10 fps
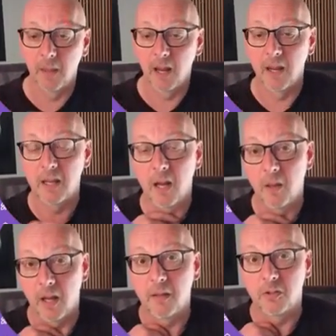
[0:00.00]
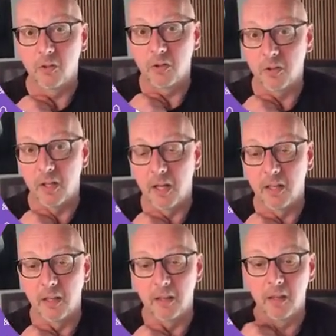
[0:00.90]
And now I have to
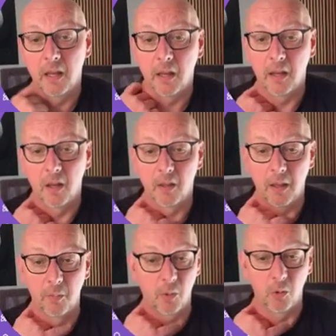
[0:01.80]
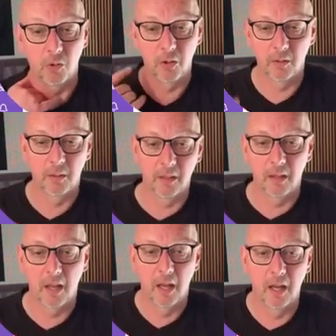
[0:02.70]
create a webhook,
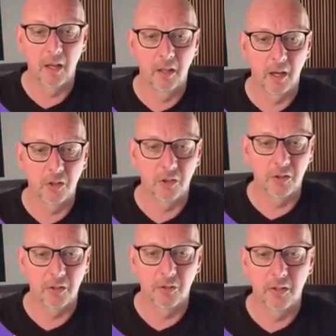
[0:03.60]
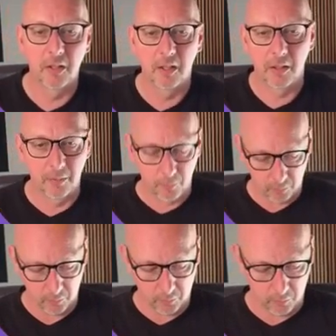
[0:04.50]
and I just give it a name.
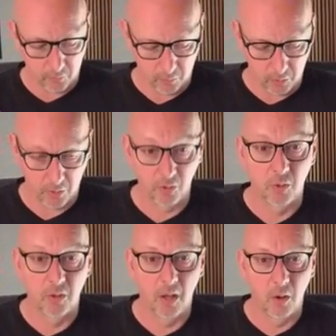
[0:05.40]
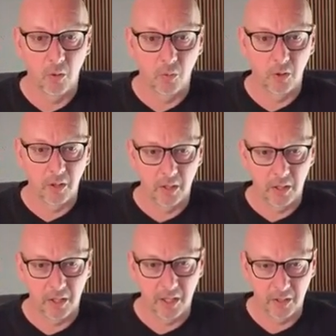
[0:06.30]
So now,
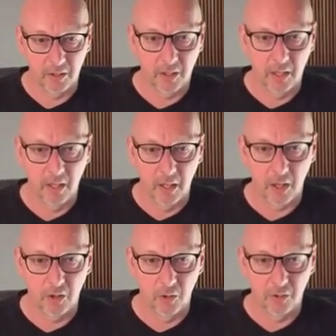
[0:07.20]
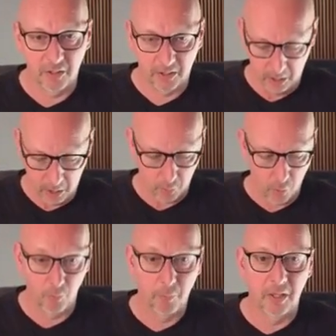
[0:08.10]
again, I call this
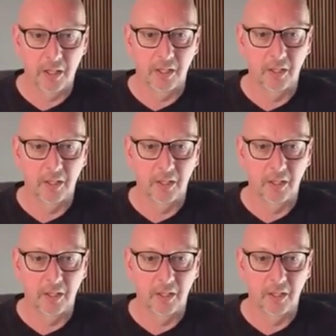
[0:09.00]
demo pick